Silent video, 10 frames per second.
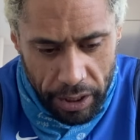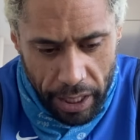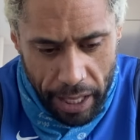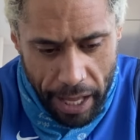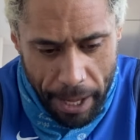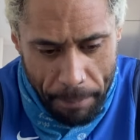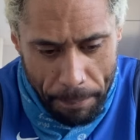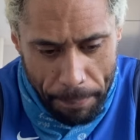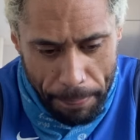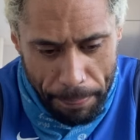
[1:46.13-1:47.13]

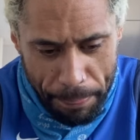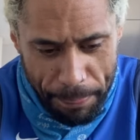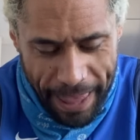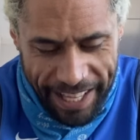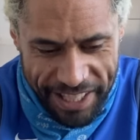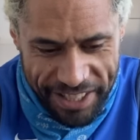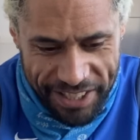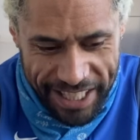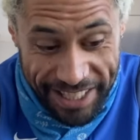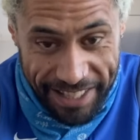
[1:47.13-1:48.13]
And
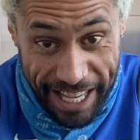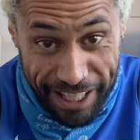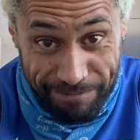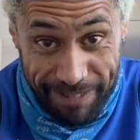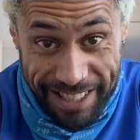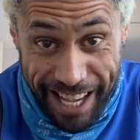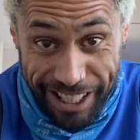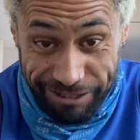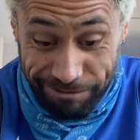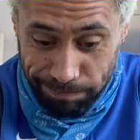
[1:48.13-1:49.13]
it's
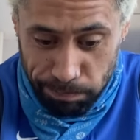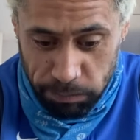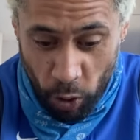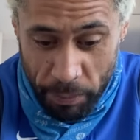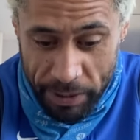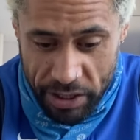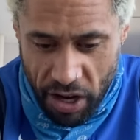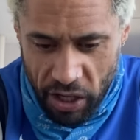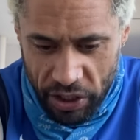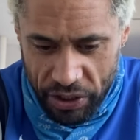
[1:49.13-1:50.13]
taken quite a big
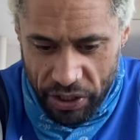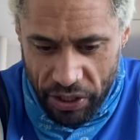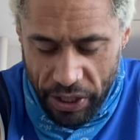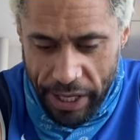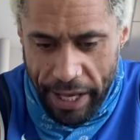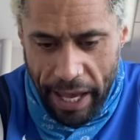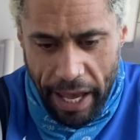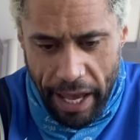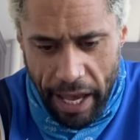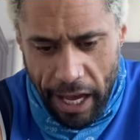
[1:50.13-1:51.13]
toll on you.
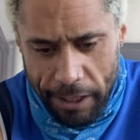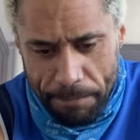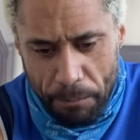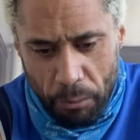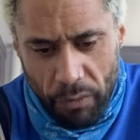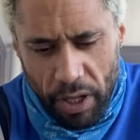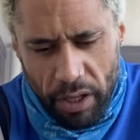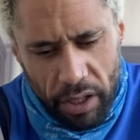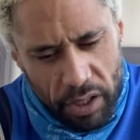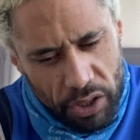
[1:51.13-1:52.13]
And
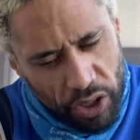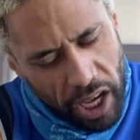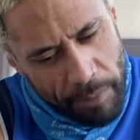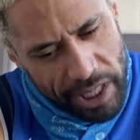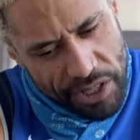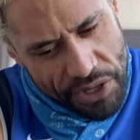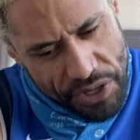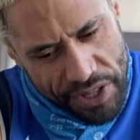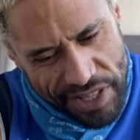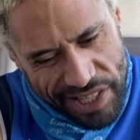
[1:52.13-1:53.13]
you're coming
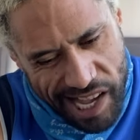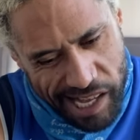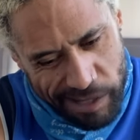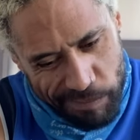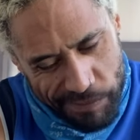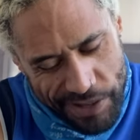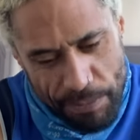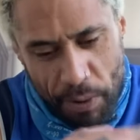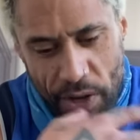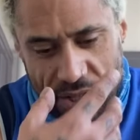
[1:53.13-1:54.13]
into this this
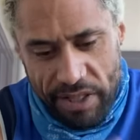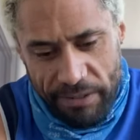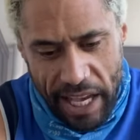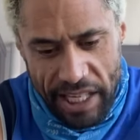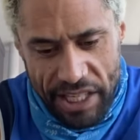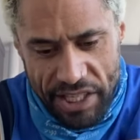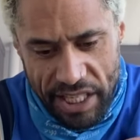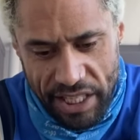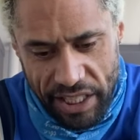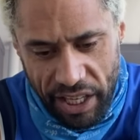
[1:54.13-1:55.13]
positive
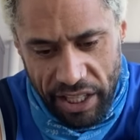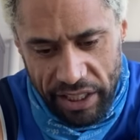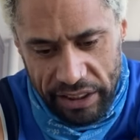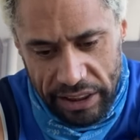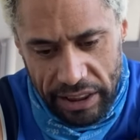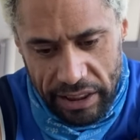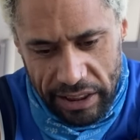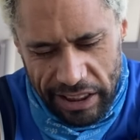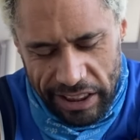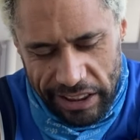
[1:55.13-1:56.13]
energy, you know,
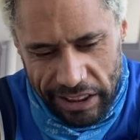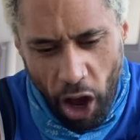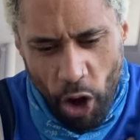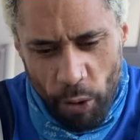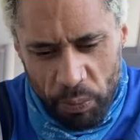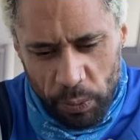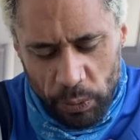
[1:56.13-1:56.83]
hope.